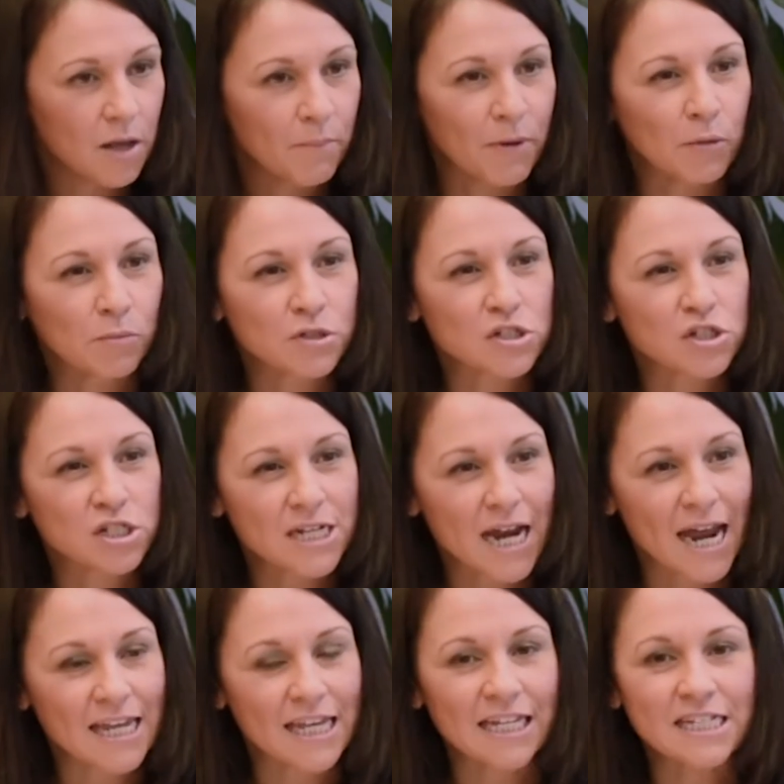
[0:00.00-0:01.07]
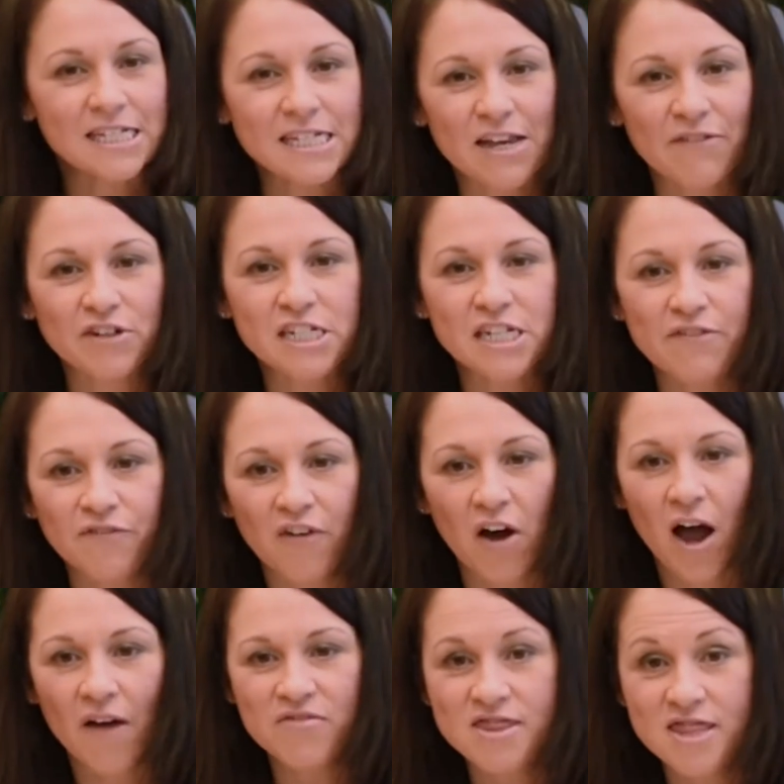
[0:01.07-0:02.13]
but it was taking
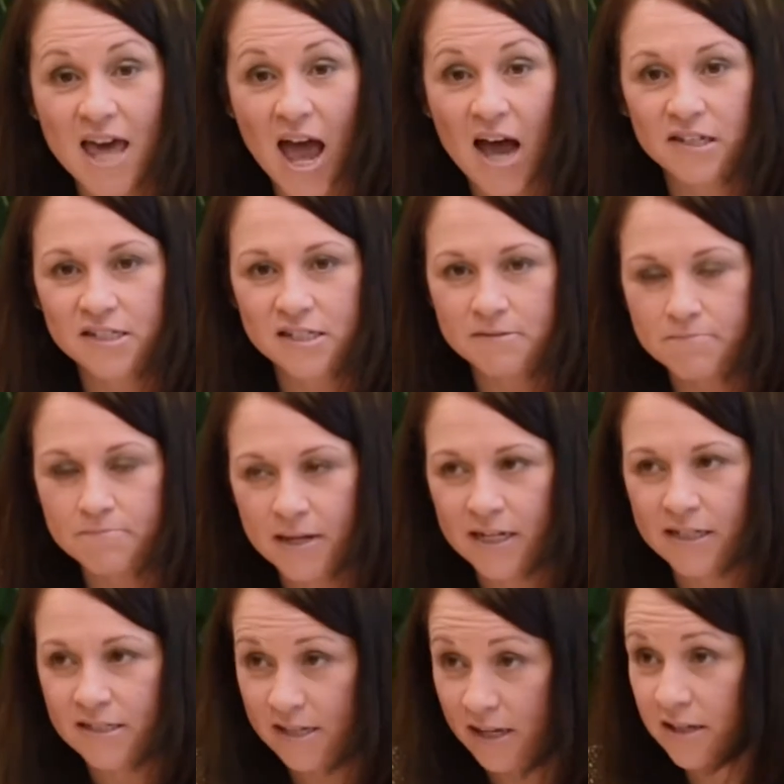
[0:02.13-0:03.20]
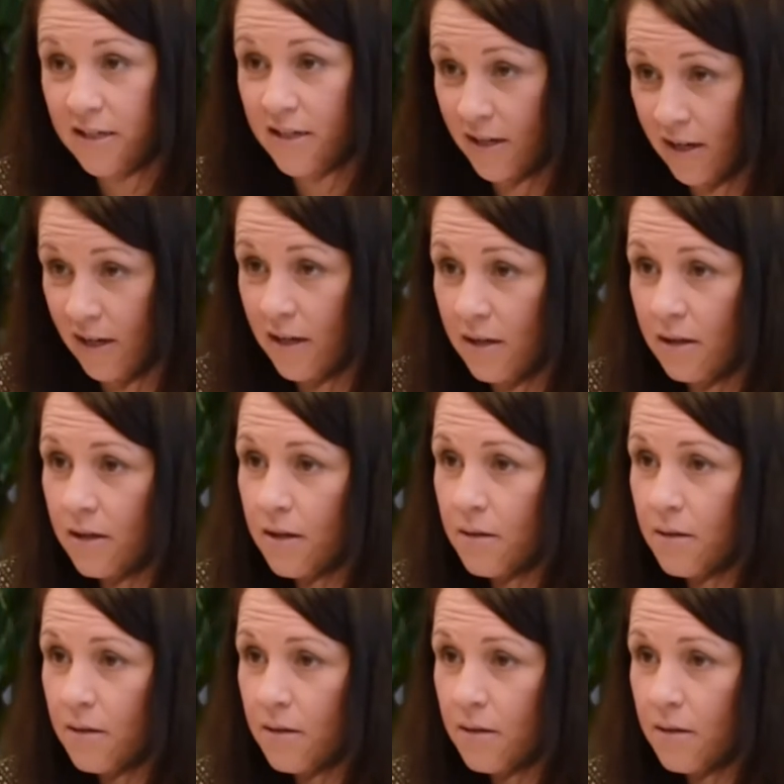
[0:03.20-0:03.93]
75,000 minutes a year